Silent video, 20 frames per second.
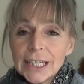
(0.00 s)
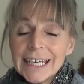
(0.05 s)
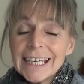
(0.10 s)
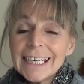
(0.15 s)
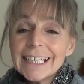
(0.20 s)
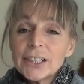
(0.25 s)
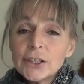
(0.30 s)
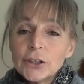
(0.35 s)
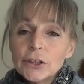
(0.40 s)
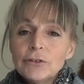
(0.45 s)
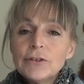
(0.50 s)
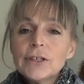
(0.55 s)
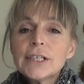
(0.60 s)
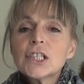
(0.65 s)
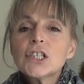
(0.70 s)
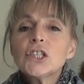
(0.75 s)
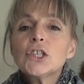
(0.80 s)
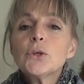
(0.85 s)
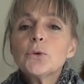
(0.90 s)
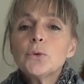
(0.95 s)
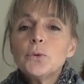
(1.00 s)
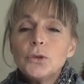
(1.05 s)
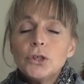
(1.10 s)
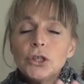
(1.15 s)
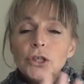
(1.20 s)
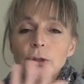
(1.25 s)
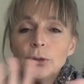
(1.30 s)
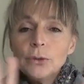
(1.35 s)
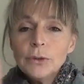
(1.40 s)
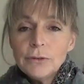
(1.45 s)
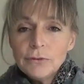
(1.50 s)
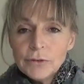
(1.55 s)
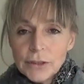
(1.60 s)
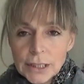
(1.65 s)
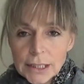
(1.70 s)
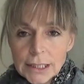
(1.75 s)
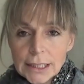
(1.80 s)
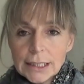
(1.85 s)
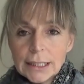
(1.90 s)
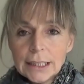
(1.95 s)
It covers you
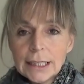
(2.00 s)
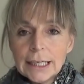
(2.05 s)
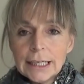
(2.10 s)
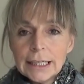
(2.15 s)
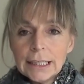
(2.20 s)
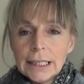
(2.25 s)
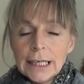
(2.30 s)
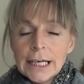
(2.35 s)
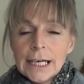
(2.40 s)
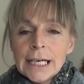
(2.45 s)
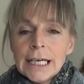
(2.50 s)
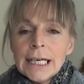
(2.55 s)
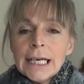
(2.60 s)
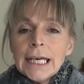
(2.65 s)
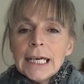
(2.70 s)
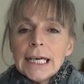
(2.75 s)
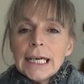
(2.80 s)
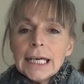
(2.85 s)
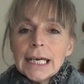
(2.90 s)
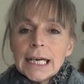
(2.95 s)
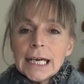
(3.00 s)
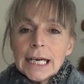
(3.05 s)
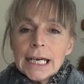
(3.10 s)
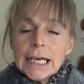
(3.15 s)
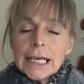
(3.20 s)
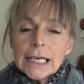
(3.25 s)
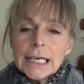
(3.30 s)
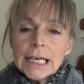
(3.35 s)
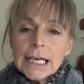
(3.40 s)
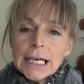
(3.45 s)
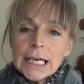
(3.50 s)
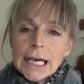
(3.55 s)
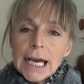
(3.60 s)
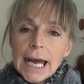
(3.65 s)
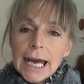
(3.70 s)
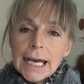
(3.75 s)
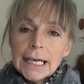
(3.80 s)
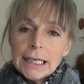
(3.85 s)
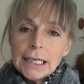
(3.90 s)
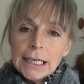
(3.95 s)
universally in
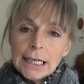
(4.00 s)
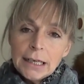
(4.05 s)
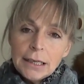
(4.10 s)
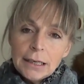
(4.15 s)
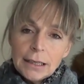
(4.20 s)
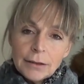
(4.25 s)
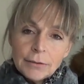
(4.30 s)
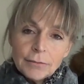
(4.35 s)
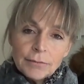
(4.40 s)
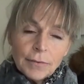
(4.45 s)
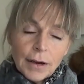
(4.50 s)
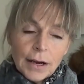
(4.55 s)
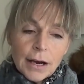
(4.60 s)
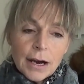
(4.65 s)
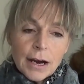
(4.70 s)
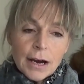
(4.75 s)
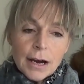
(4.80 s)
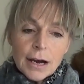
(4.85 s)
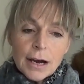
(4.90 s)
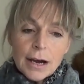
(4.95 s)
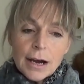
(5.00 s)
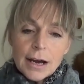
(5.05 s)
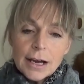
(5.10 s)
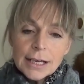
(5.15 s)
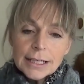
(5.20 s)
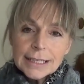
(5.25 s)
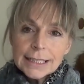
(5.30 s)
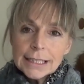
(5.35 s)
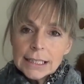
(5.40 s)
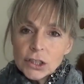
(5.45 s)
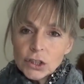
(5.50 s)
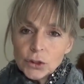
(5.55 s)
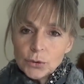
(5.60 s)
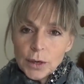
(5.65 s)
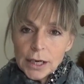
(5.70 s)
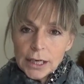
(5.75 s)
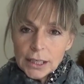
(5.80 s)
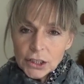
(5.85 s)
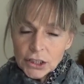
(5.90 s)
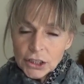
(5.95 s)
any
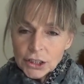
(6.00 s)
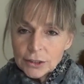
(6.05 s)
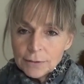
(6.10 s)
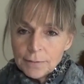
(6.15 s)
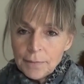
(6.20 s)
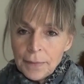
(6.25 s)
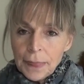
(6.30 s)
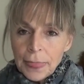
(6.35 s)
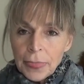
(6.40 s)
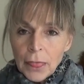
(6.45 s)
situation